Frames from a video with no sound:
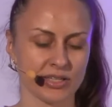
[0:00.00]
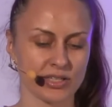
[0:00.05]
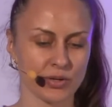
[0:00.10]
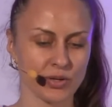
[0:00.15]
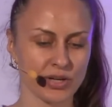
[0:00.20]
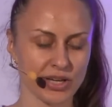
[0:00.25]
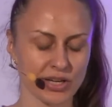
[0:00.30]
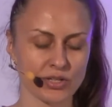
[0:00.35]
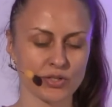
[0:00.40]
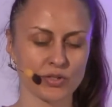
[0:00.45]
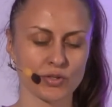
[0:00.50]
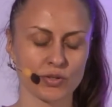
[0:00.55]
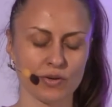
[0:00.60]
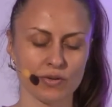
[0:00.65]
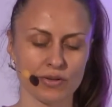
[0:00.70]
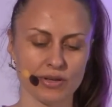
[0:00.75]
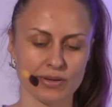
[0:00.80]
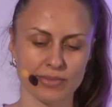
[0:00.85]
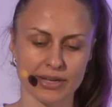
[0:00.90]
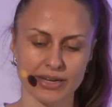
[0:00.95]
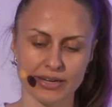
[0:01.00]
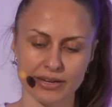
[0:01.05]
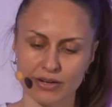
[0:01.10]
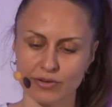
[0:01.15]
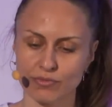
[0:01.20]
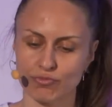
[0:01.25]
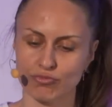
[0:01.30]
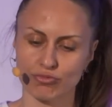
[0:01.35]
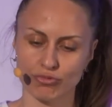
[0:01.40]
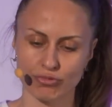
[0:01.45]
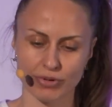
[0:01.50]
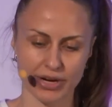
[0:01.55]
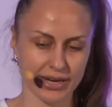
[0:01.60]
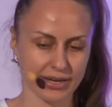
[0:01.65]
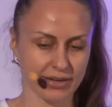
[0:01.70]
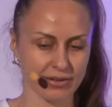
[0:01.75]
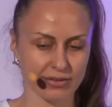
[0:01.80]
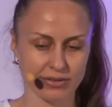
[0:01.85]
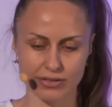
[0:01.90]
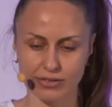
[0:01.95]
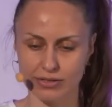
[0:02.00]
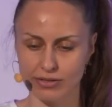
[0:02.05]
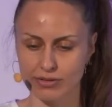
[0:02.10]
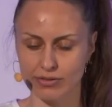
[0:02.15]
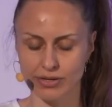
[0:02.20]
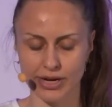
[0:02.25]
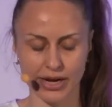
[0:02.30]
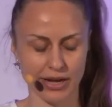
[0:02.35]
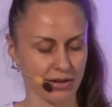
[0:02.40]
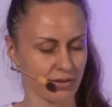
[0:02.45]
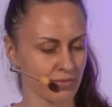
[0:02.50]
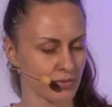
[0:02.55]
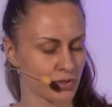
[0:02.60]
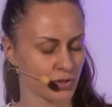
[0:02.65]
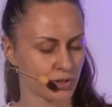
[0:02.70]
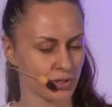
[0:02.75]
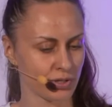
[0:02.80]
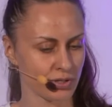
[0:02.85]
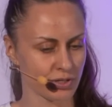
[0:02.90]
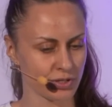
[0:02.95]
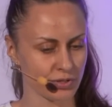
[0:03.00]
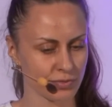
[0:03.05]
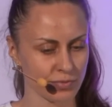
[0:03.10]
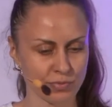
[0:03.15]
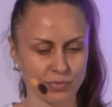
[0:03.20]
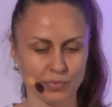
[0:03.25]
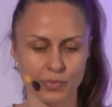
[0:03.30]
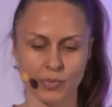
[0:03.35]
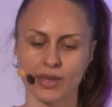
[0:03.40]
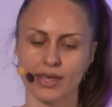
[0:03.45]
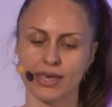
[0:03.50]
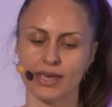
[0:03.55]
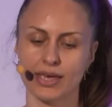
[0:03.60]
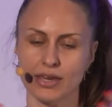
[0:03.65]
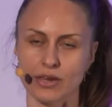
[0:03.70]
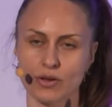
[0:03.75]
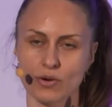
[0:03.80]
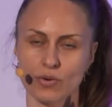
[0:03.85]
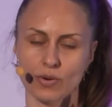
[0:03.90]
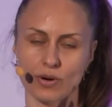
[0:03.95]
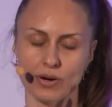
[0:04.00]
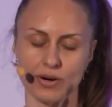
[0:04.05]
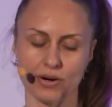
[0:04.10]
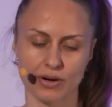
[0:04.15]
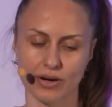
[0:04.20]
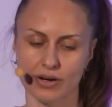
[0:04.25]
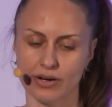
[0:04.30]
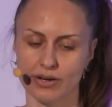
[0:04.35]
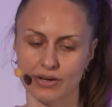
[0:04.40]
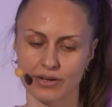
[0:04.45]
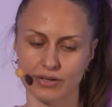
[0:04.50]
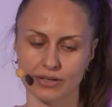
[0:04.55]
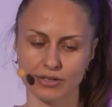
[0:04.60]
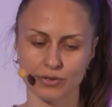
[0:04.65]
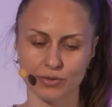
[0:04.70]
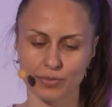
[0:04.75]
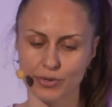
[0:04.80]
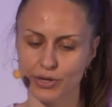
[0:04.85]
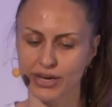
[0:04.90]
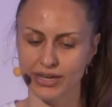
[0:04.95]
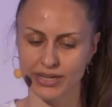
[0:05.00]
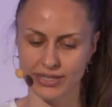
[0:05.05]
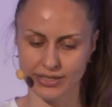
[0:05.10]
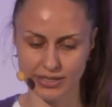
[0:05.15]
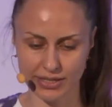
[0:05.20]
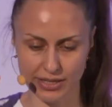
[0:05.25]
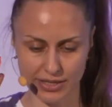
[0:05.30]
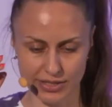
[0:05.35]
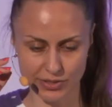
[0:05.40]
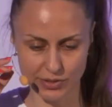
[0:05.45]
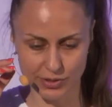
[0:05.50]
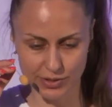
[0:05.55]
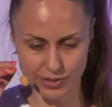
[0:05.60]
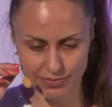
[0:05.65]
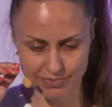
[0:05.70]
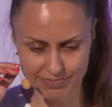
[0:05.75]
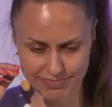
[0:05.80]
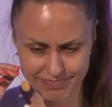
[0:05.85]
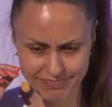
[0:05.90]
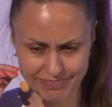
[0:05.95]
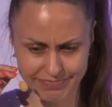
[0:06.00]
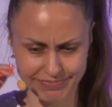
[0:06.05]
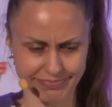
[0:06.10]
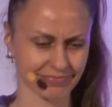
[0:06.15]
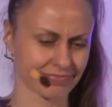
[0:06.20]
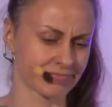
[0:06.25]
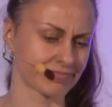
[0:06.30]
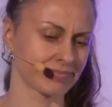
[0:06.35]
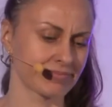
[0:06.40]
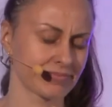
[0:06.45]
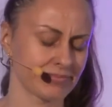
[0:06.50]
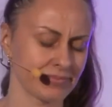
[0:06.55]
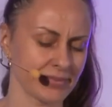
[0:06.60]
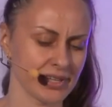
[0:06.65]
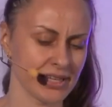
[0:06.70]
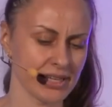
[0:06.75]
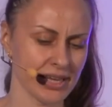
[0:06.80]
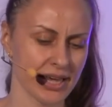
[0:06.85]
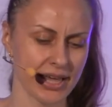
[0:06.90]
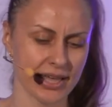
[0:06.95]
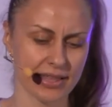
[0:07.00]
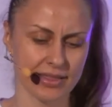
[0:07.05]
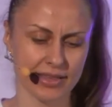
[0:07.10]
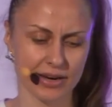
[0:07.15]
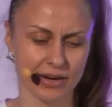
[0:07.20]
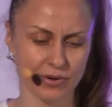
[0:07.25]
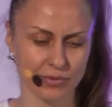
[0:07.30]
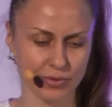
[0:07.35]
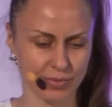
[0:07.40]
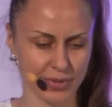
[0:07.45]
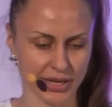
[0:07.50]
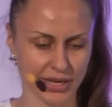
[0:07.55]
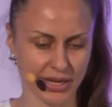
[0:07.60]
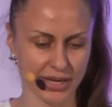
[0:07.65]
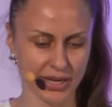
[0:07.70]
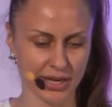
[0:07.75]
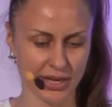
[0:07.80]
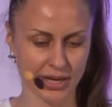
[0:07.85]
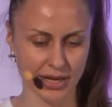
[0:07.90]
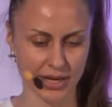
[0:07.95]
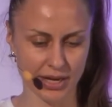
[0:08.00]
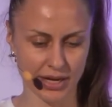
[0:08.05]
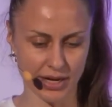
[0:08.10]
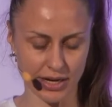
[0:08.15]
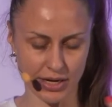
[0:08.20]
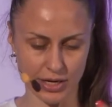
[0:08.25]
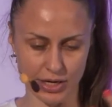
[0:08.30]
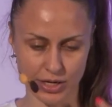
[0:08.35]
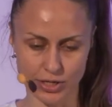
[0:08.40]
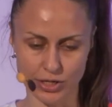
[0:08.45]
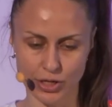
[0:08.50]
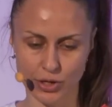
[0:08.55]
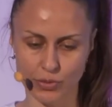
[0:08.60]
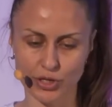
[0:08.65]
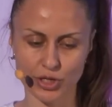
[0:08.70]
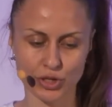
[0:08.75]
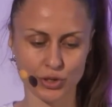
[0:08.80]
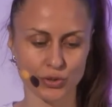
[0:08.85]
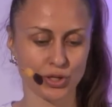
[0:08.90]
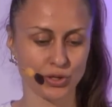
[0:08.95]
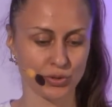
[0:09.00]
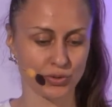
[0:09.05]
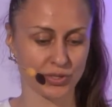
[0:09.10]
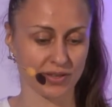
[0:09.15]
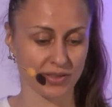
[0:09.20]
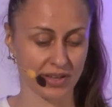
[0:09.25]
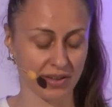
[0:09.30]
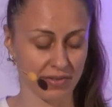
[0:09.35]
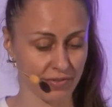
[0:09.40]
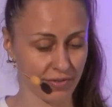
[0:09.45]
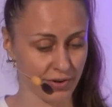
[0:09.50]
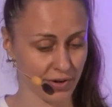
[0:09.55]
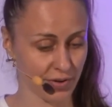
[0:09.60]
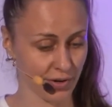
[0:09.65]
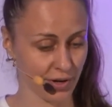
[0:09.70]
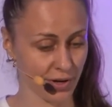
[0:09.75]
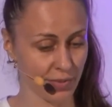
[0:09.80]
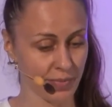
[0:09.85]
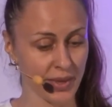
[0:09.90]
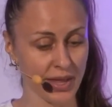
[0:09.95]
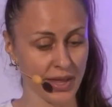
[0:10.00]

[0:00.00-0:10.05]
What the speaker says: So you can install them like regular Helm charts in your Kubernetes cluster, and there will be no issue in using them further.